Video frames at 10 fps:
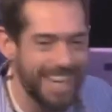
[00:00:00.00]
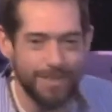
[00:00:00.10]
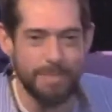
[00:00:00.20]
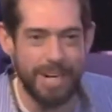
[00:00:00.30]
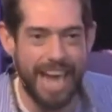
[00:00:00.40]

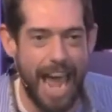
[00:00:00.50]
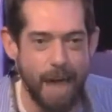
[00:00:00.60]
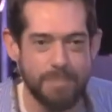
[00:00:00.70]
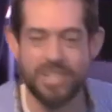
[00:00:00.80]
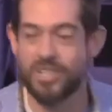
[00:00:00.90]
everybody
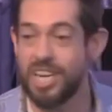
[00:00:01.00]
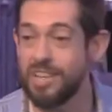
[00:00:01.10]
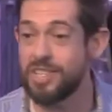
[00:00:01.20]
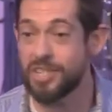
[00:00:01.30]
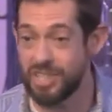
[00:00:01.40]
happy,
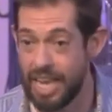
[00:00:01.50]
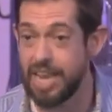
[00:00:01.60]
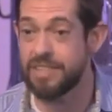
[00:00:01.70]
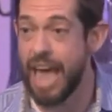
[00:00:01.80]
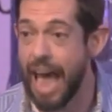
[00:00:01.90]
Jesus
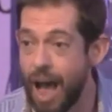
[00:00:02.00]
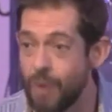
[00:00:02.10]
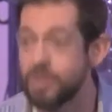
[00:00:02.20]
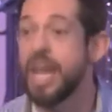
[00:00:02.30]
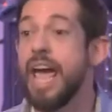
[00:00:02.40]
lays
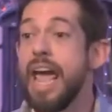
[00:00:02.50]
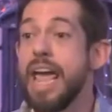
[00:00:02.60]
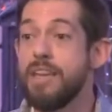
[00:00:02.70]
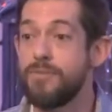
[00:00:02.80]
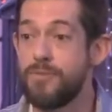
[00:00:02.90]
out
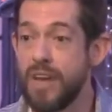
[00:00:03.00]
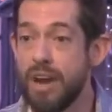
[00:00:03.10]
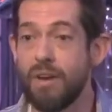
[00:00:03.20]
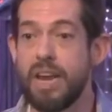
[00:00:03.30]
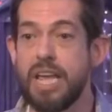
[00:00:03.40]
a
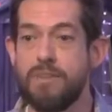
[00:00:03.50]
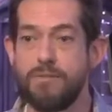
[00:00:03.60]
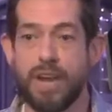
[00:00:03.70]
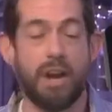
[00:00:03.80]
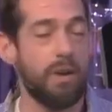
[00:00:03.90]
very,
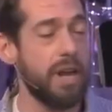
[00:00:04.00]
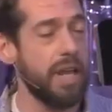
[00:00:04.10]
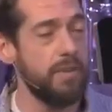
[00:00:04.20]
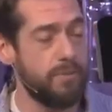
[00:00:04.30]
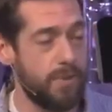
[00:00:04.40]

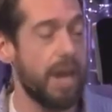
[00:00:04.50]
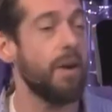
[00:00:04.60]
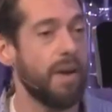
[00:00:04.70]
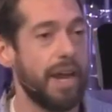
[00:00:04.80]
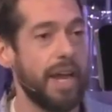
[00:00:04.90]
very,
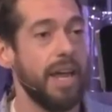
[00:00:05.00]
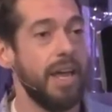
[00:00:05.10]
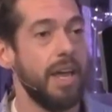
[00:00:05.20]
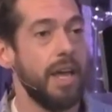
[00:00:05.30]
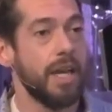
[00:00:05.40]
very
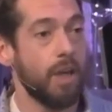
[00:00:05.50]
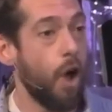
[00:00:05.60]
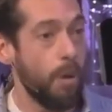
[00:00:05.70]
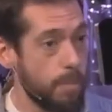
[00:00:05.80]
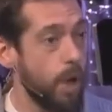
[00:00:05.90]

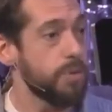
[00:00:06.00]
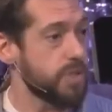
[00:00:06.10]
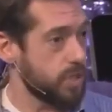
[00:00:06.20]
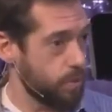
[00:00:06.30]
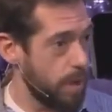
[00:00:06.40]

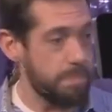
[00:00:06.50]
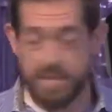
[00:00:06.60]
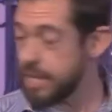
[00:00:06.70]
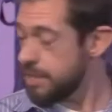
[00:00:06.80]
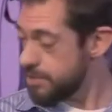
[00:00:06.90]
almost
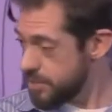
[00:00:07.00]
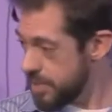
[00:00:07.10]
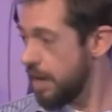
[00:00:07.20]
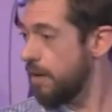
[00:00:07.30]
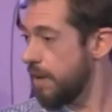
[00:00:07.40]
cryptic,
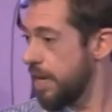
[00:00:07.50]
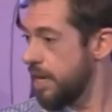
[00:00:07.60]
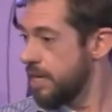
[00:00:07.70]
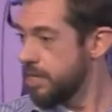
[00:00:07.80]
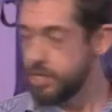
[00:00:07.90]
scary
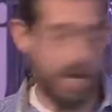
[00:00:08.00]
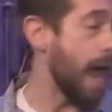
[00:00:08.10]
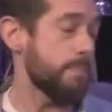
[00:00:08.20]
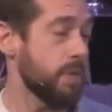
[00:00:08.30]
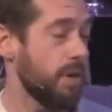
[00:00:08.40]

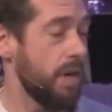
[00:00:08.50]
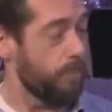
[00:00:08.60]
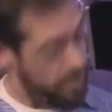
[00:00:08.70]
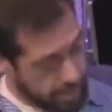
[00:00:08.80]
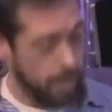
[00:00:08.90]
chapter, if
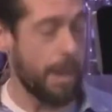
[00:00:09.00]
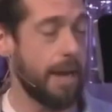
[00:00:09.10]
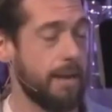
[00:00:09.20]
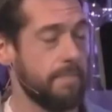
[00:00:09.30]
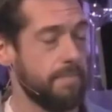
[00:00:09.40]
we think about it.